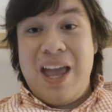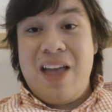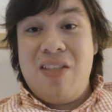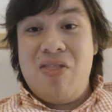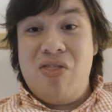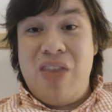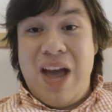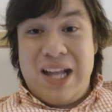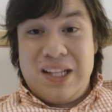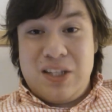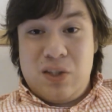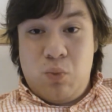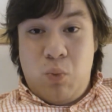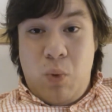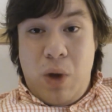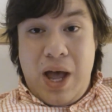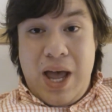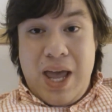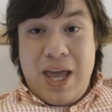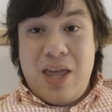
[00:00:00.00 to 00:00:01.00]
And that's
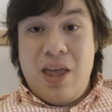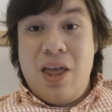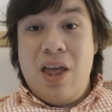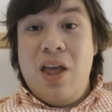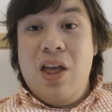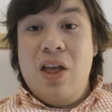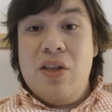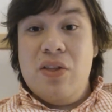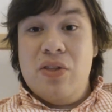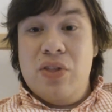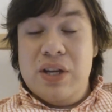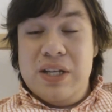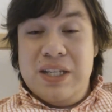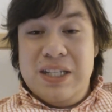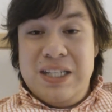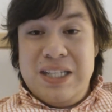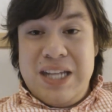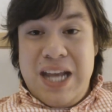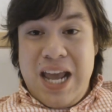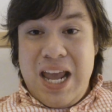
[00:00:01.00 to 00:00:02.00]
why the
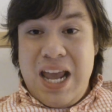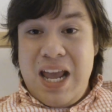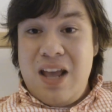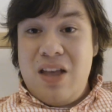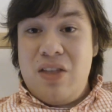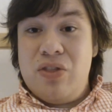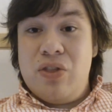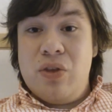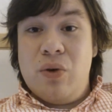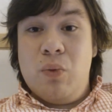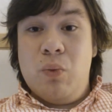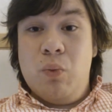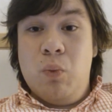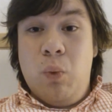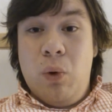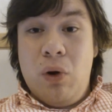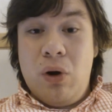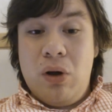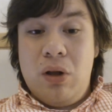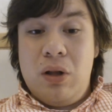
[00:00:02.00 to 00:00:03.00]
day the
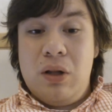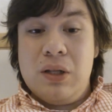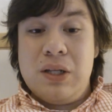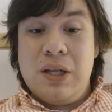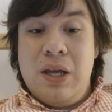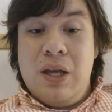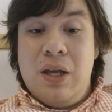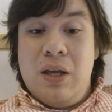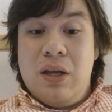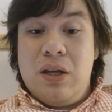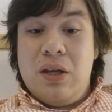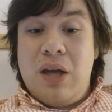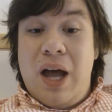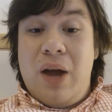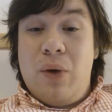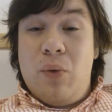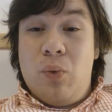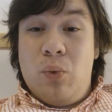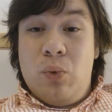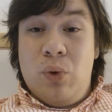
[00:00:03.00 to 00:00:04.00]
world
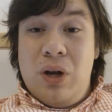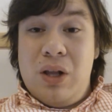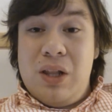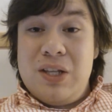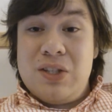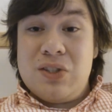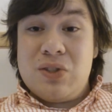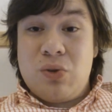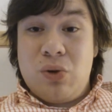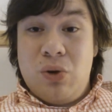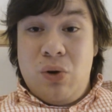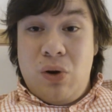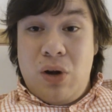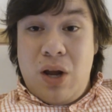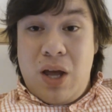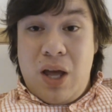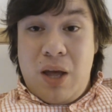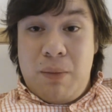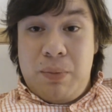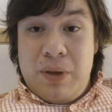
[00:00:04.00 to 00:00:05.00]
got really
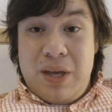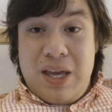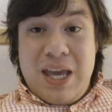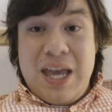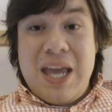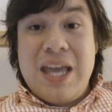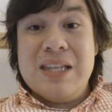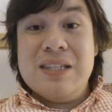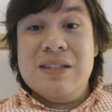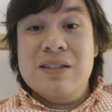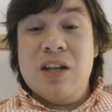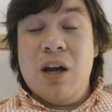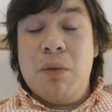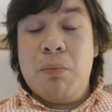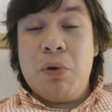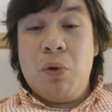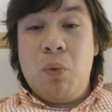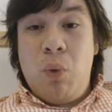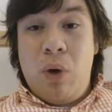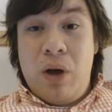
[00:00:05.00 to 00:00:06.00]
screwed up is
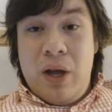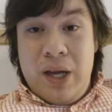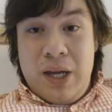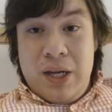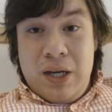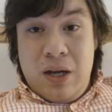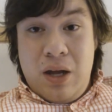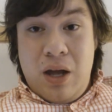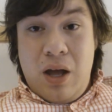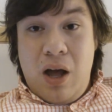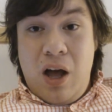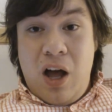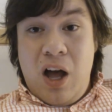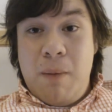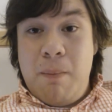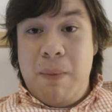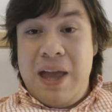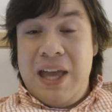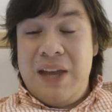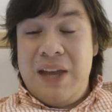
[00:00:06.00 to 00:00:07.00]
number one
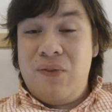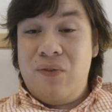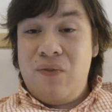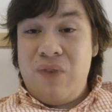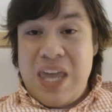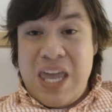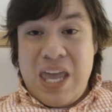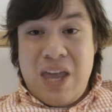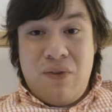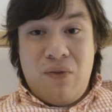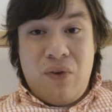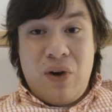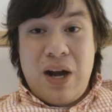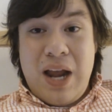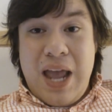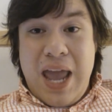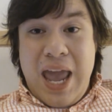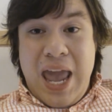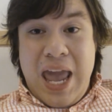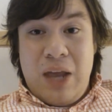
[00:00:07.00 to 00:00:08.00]
on
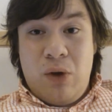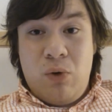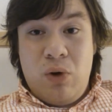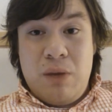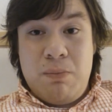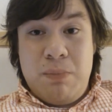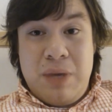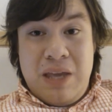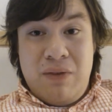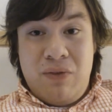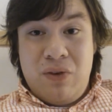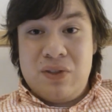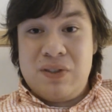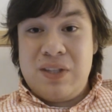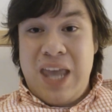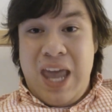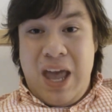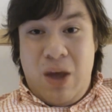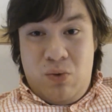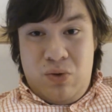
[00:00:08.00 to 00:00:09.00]
favorite Angry
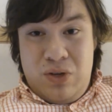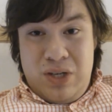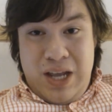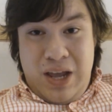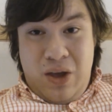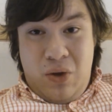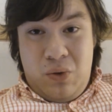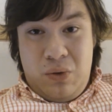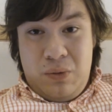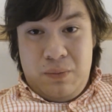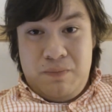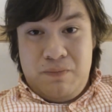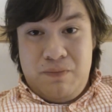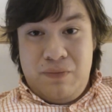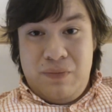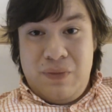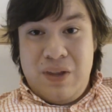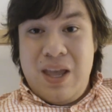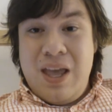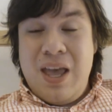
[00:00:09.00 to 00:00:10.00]
Beavers countdown.
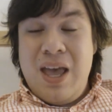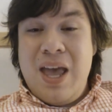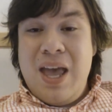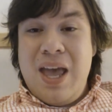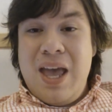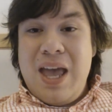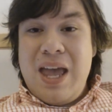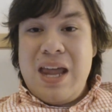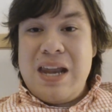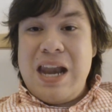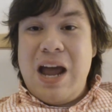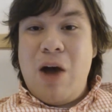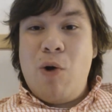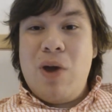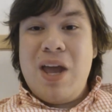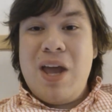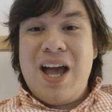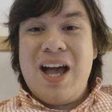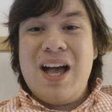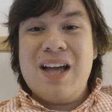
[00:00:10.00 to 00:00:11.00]
And
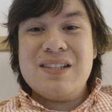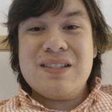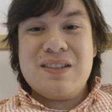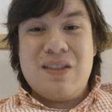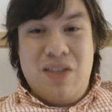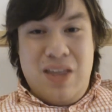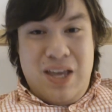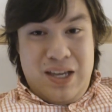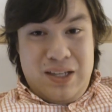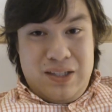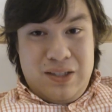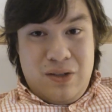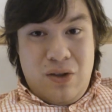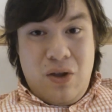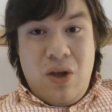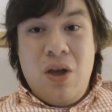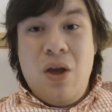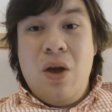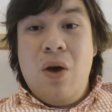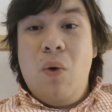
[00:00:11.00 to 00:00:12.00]
now I ask
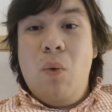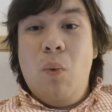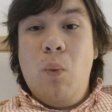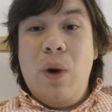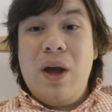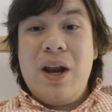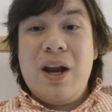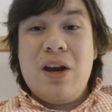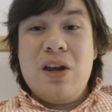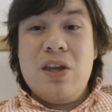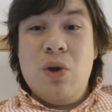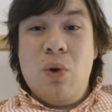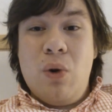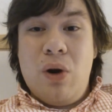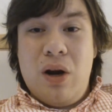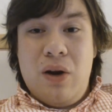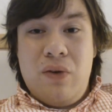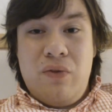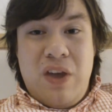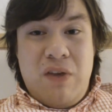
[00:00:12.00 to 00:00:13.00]
this what are
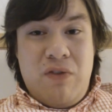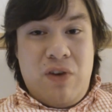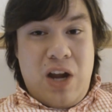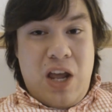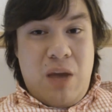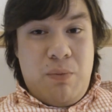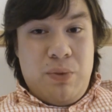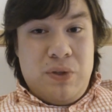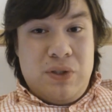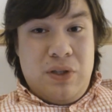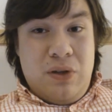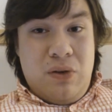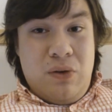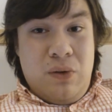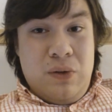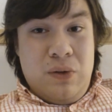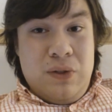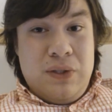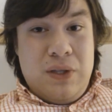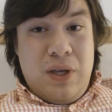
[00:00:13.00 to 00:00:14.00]
your favorite
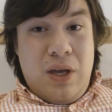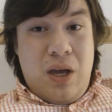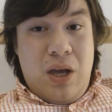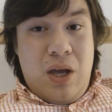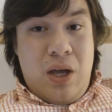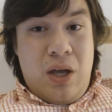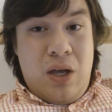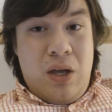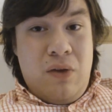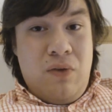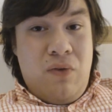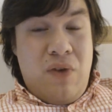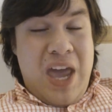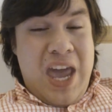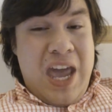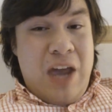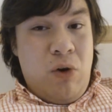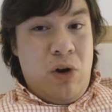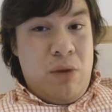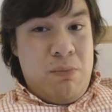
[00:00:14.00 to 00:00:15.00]
episodes of
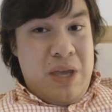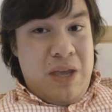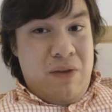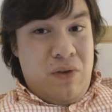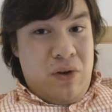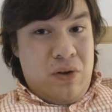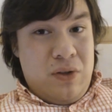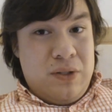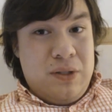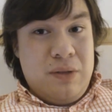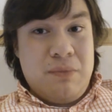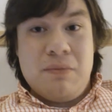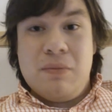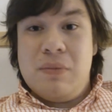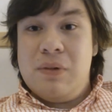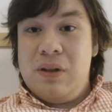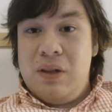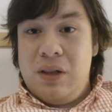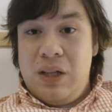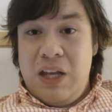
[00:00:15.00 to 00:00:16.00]
Angry Beavers?
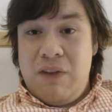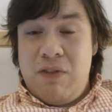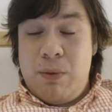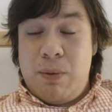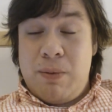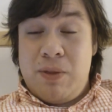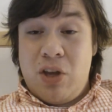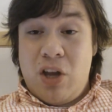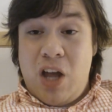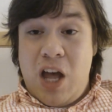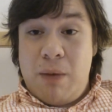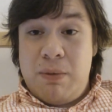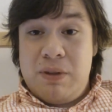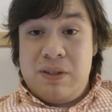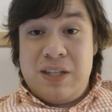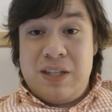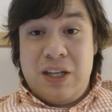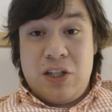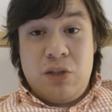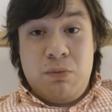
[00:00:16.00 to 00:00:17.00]
Leave them on the
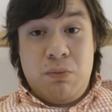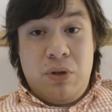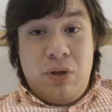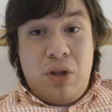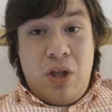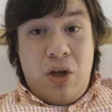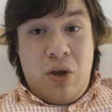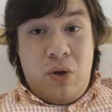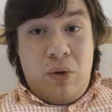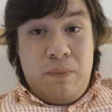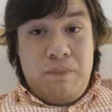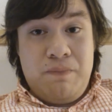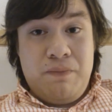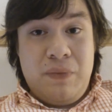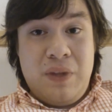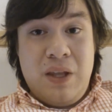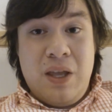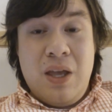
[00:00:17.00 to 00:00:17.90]
comment section below.